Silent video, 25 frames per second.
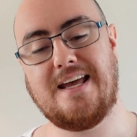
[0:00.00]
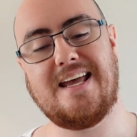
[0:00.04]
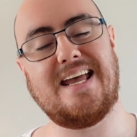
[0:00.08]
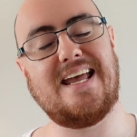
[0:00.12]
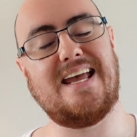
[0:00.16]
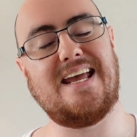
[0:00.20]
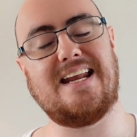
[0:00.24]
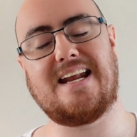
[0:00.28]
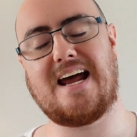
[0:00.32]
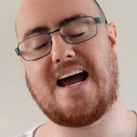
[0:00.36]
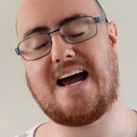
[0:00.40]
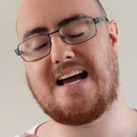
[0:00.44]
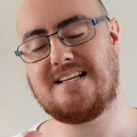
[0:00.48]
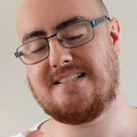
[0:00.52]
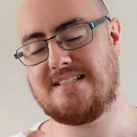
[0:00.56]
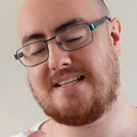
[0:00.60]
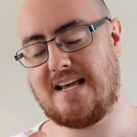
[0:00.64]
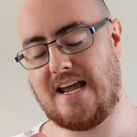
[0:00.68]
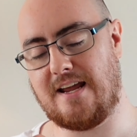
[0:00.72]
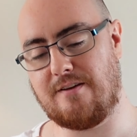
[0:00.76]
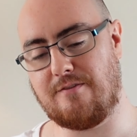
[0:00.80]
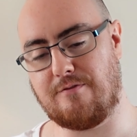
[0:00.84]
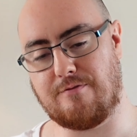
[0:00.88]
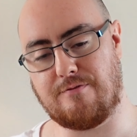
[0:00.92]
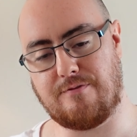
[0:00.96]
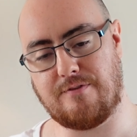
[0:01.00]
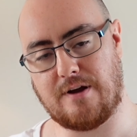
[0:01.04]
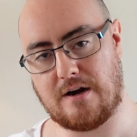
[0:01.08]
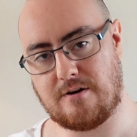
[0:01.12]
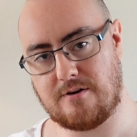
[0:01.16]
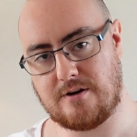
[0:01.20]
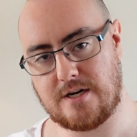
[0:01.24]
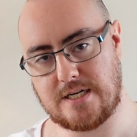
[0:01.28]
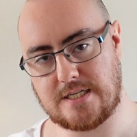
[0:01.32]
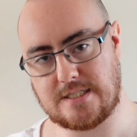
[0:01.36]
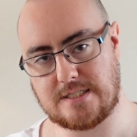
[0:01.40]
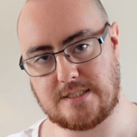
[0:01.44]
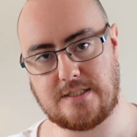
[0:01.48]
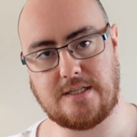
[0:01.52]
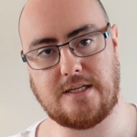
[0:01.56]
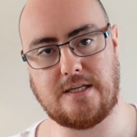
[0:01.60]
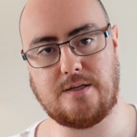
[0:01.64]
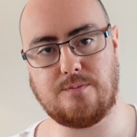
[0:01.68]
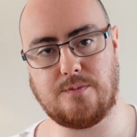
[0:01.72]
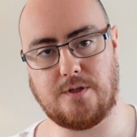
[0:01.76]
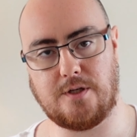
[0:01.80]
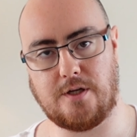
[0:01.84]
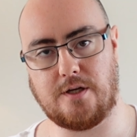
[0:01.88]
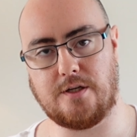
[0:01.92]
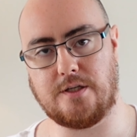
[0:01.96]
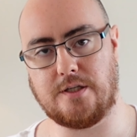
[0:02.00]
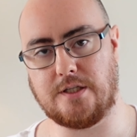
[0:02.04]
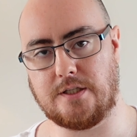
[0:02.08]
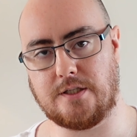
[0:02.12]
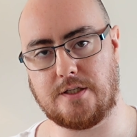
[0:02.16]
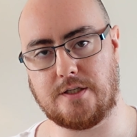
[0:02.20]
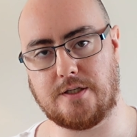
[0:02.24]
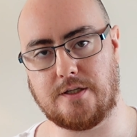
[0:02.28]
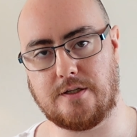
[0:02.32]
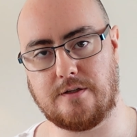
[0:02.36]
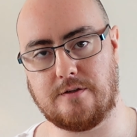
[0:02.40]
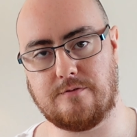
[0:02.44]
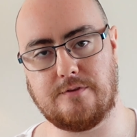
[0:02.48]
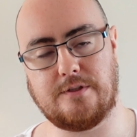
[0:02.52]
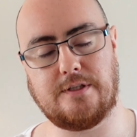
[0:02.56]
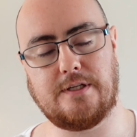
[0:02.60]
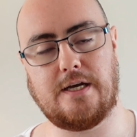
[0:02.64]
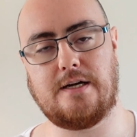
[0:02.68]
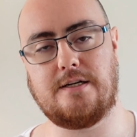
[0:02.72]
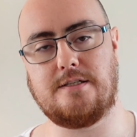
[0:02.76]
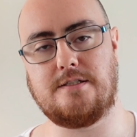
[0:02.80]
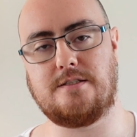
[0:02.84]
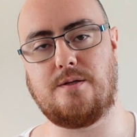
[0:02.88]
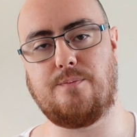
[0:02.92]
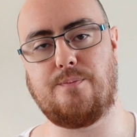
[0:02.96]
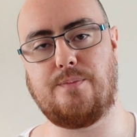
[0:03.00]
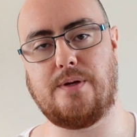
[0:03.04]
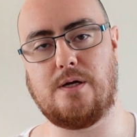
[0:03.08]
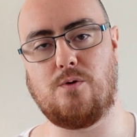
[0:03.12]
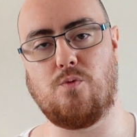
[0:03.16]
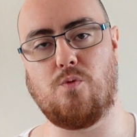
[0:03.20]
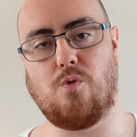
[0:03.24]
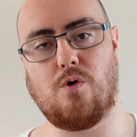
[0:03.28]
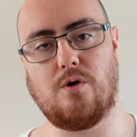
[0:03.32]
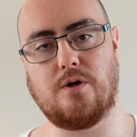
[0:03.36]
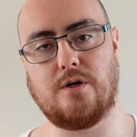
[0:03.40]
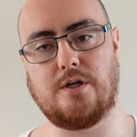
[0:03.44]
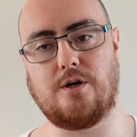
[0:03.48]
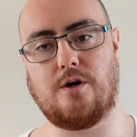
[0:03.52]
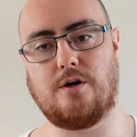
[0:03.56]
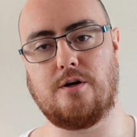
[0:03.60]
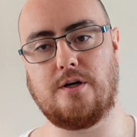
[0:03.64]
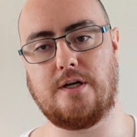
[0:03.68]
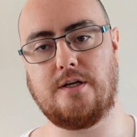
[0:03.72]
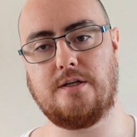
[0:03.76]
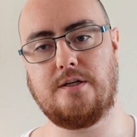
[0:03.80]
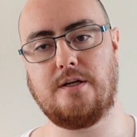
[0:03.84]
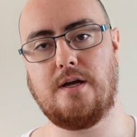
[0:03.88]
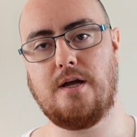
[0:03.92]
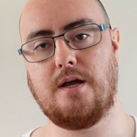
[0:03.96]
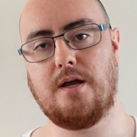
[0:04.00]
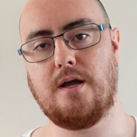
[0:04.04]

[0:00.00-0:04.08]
It has a very steep learning curve and that is the big warning on it.